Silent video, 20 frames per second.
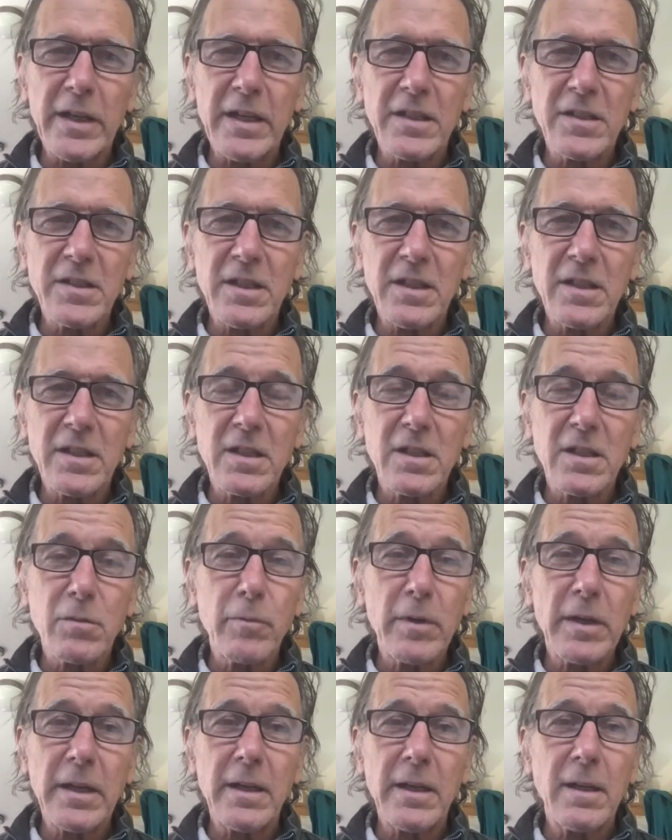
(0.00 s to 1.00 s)
as this, because
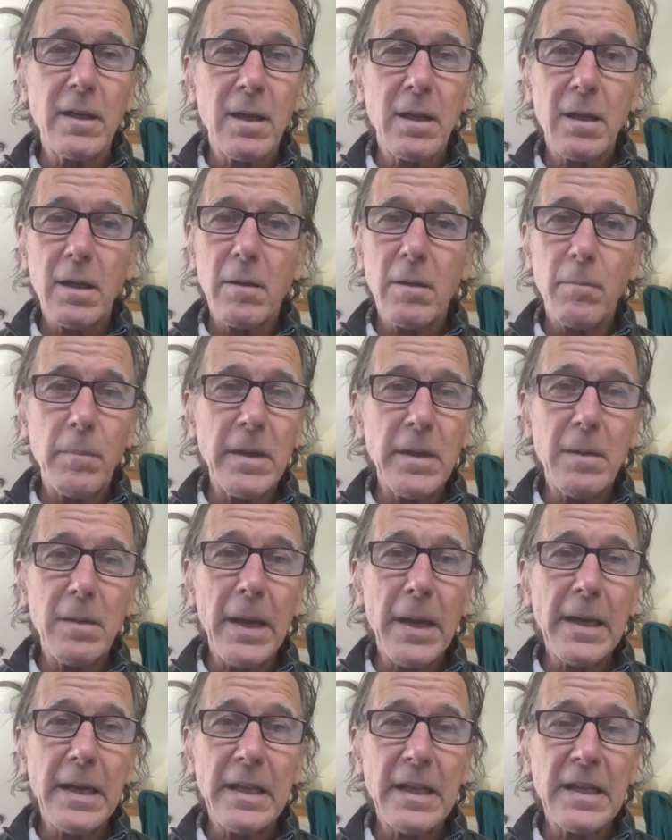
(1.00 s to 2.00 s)
really, me and
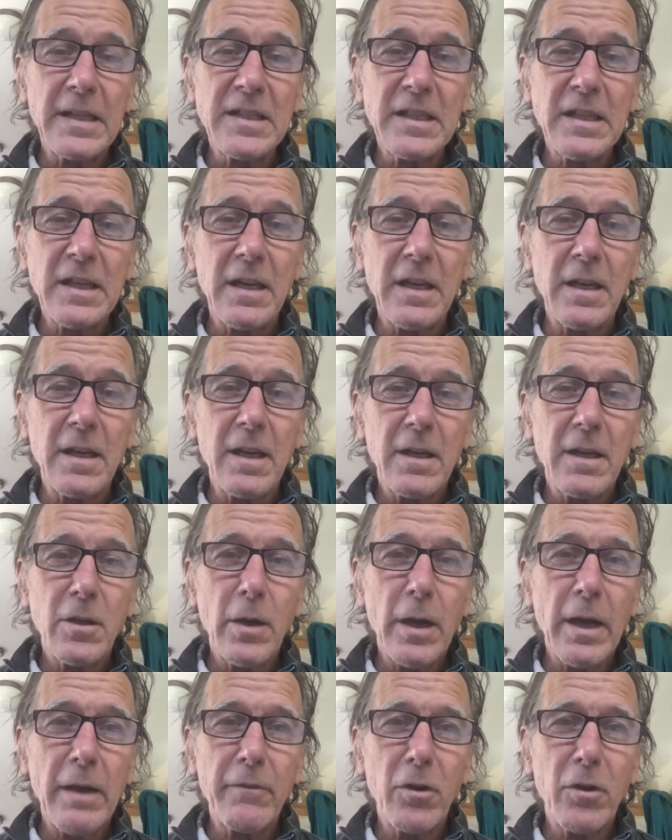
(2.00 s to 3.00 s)
Becky, that's it.
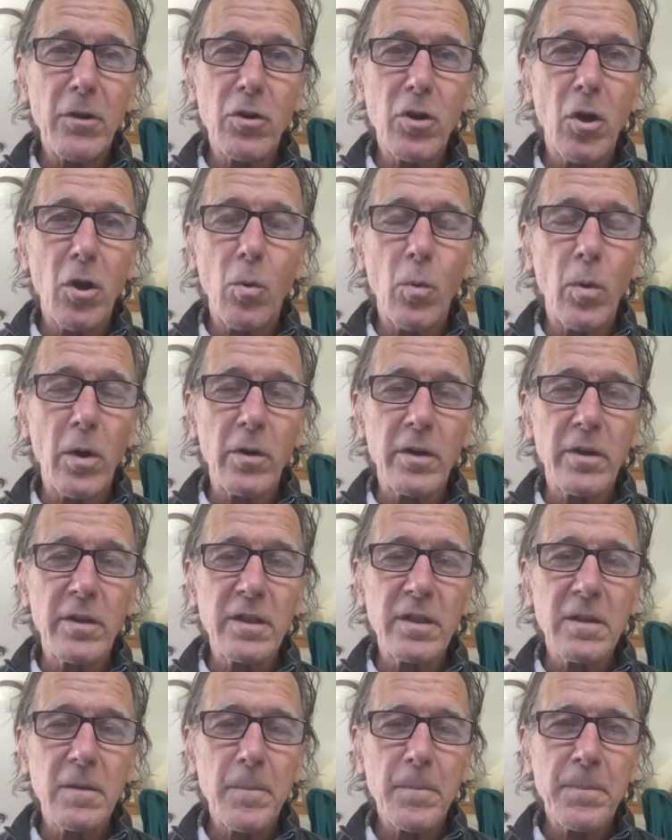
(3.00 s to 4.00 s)
I have no
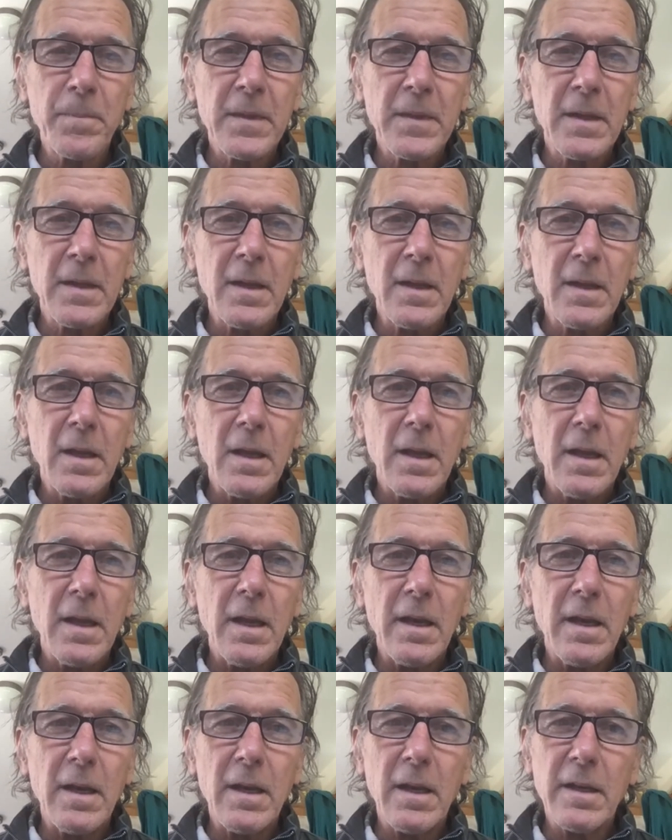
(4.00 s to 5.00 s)
coworkers.
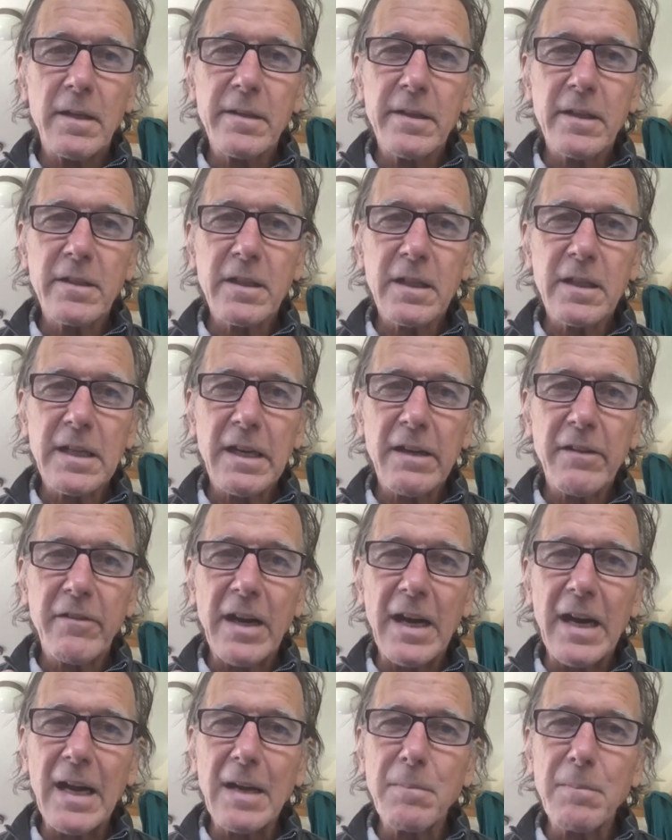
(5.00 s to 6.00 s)
And it's such a kind of
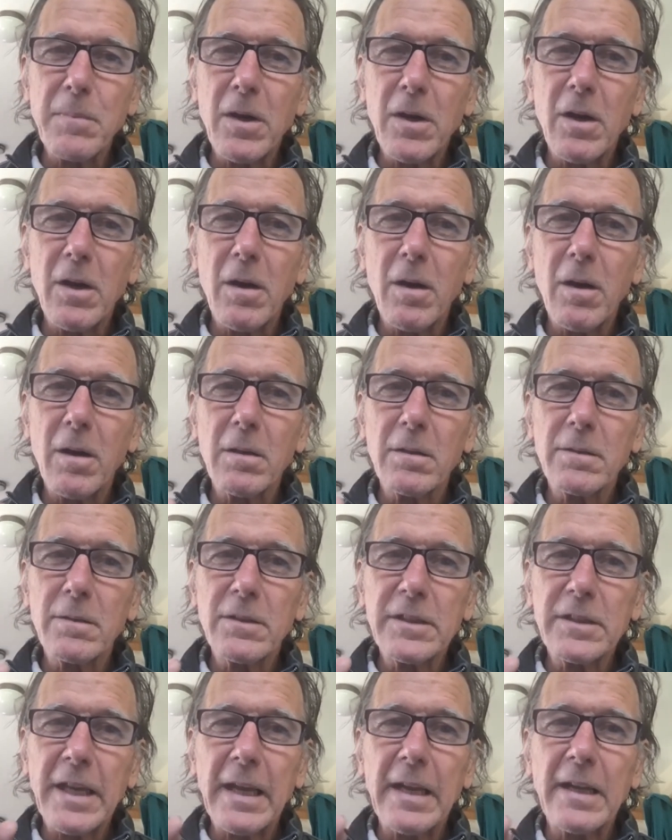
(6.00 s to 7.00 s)
oddball,
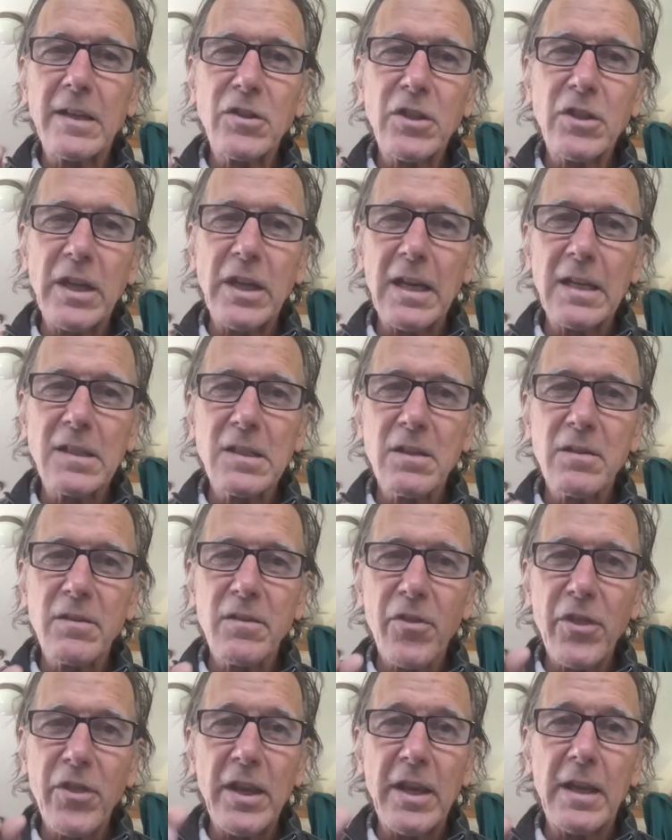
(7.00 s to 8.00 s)
take a chance
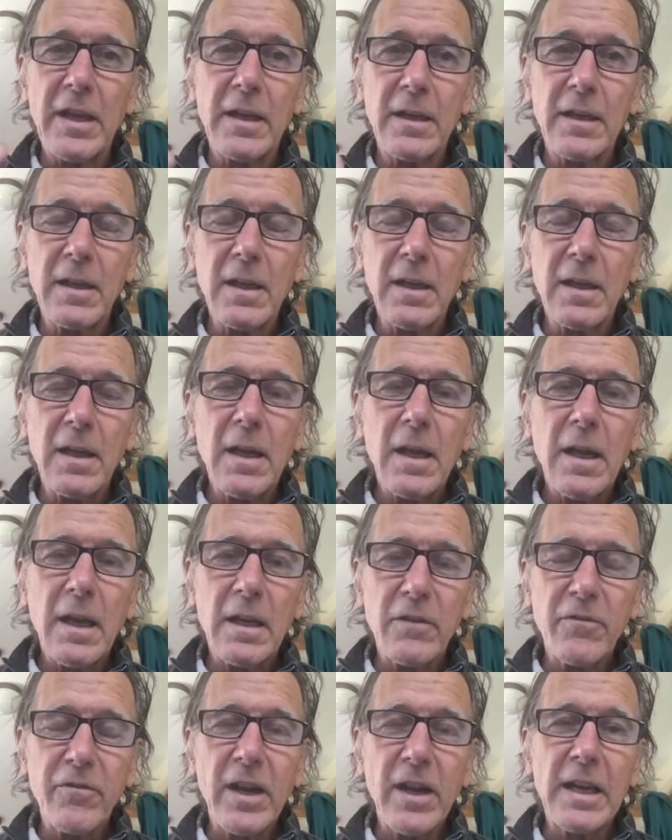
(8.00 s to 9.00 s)
thing. And
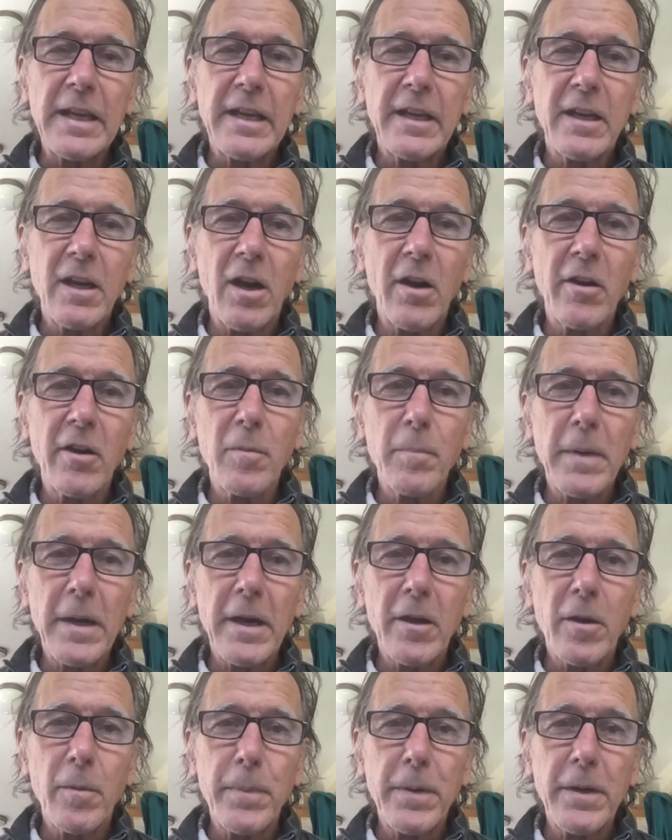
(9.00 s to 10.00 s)
to finally get honored by
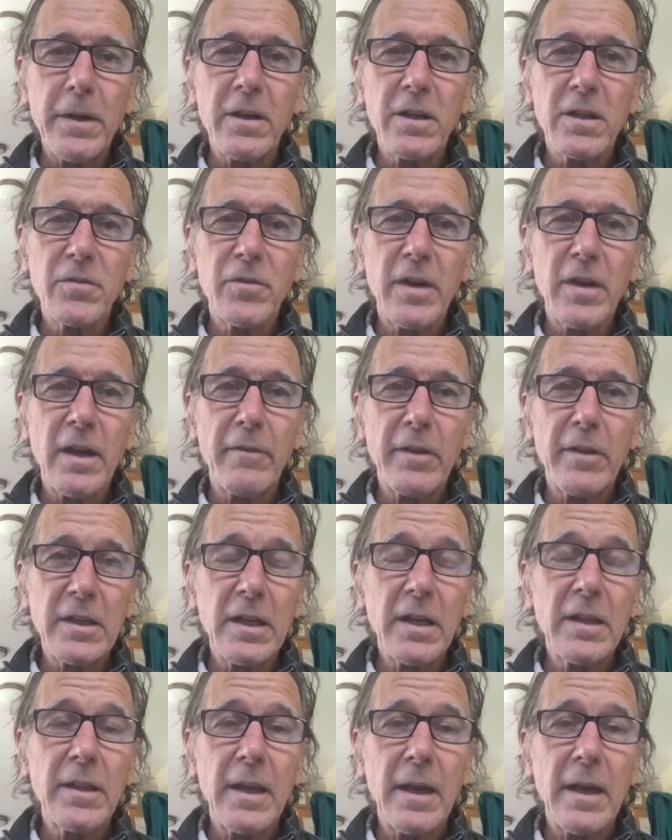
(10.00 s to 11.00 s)
your peers for having
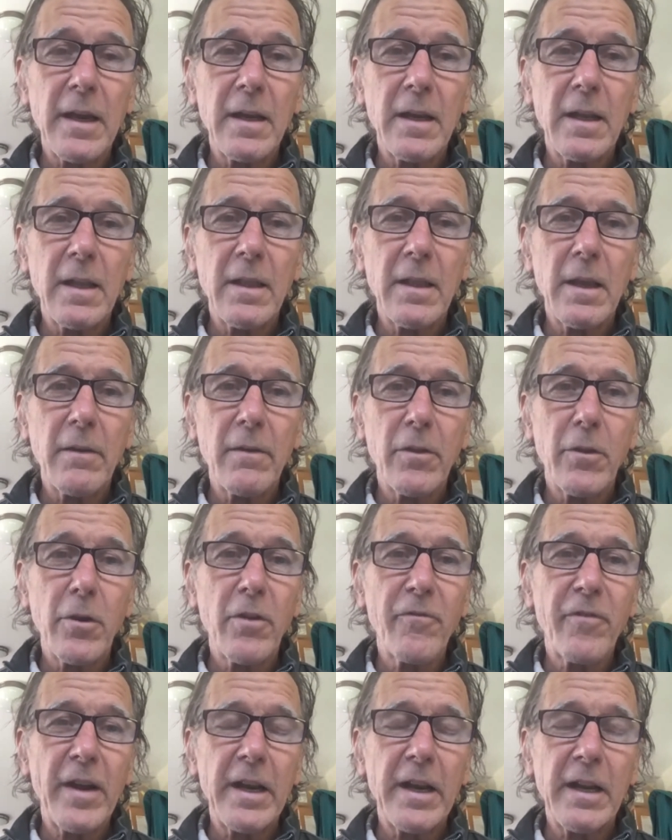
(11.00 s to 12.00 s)
done that, and they're
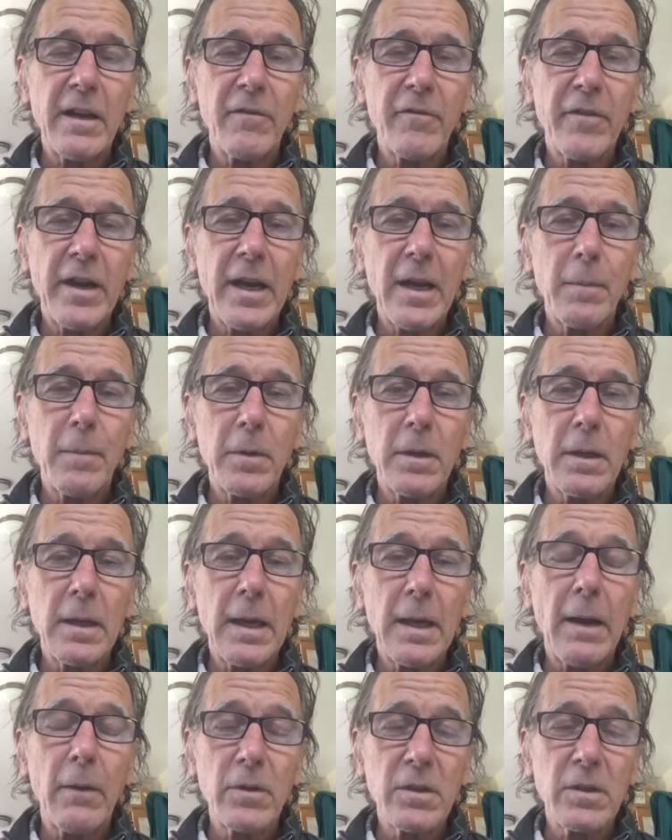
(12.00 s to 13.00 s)
finding it valuable.
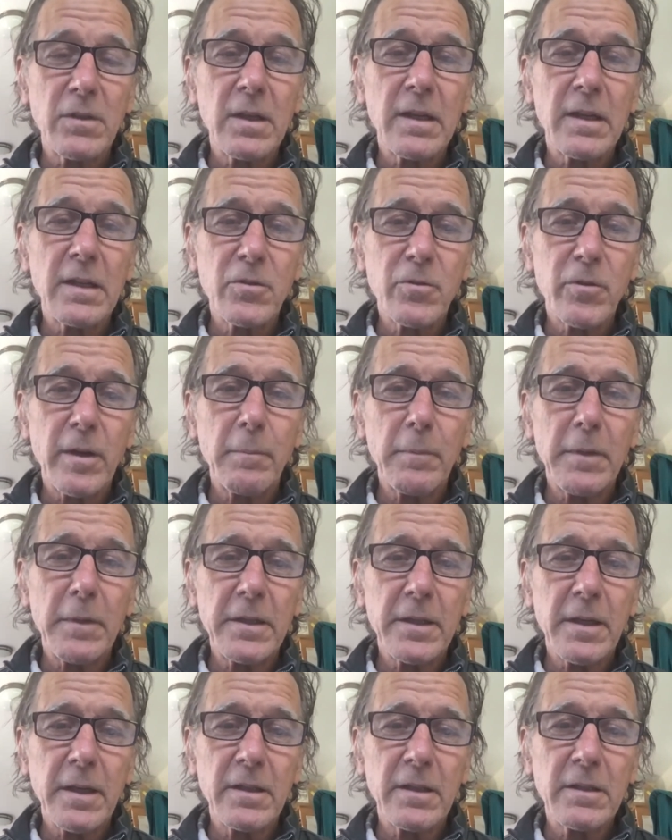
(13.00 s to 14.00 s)
I was extremely
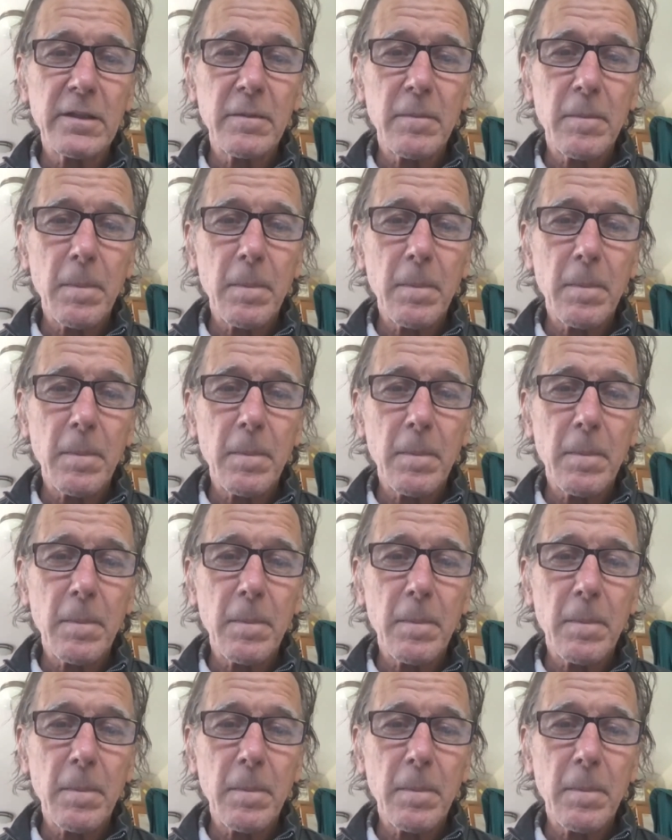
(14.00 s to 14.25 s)
touched.